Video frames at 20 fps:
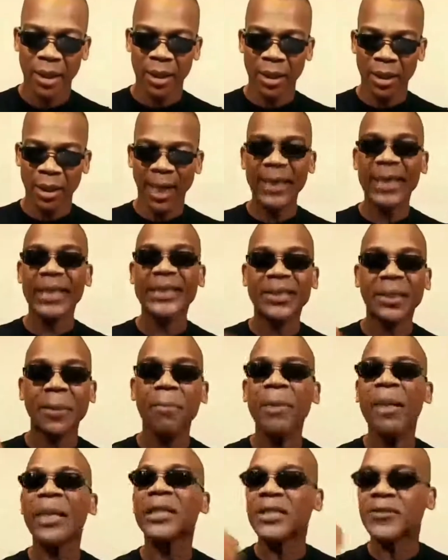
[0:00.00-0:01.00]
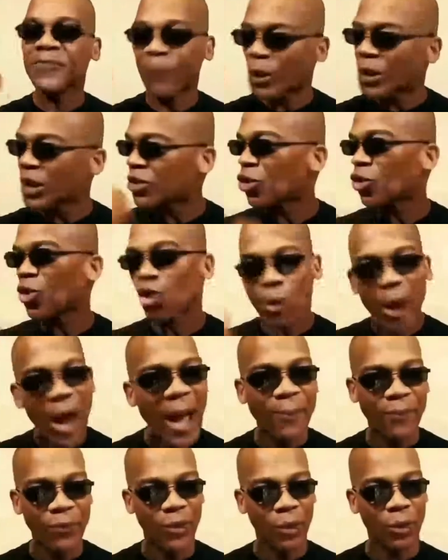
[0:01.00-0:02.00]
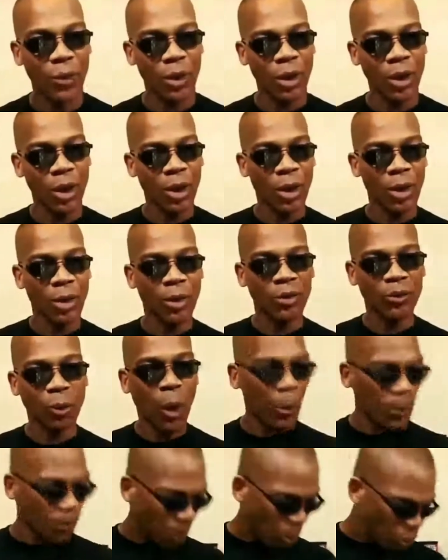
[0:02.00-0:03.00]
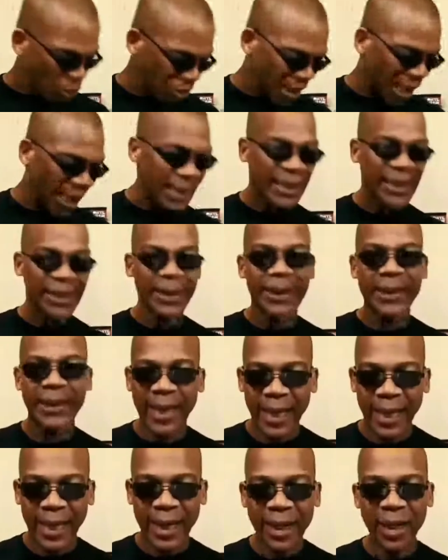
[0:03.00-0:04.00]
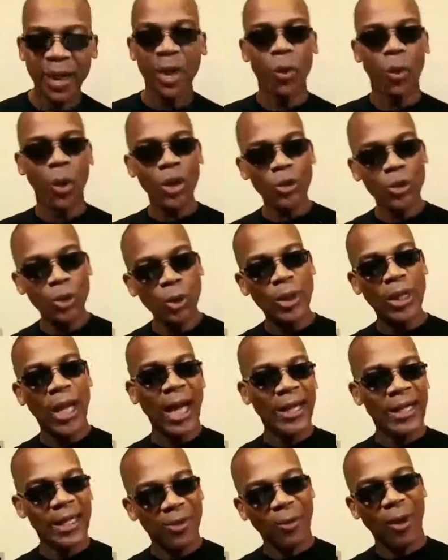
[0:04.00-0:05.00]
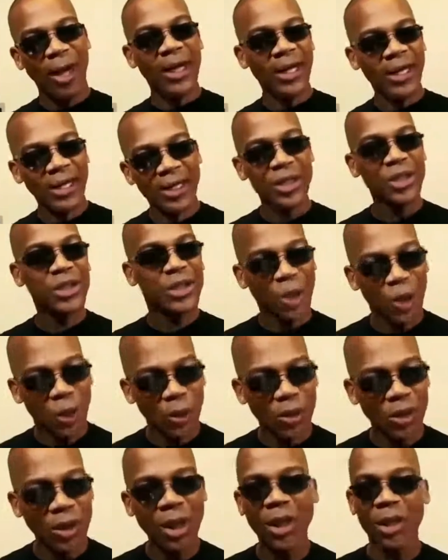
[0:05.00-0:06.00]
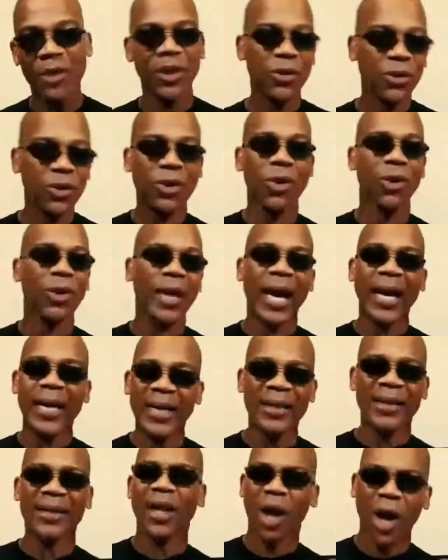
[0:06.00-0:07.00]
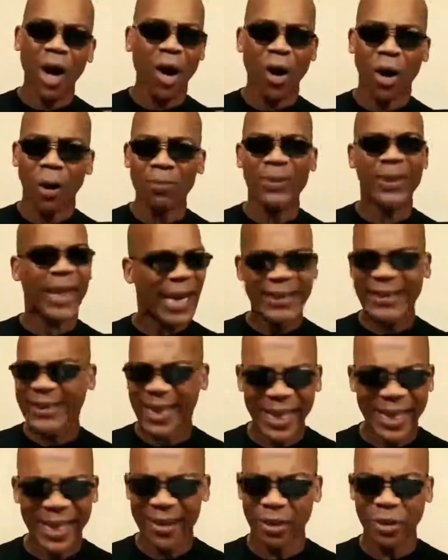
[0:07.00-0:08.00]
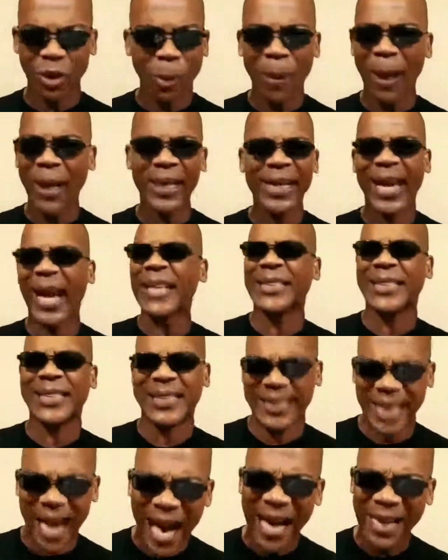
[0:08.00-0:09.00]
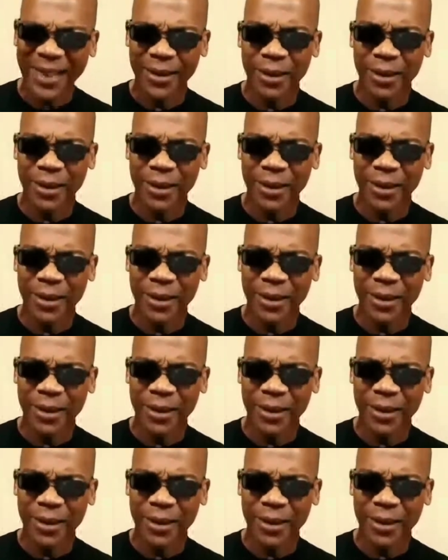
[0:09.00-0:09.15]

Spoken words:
And the cement split into shrapnel. One person got hit in the leg. One dude got hit right here in the shoulder. Another girl got hit in the arm. That's it. Nobody got shot.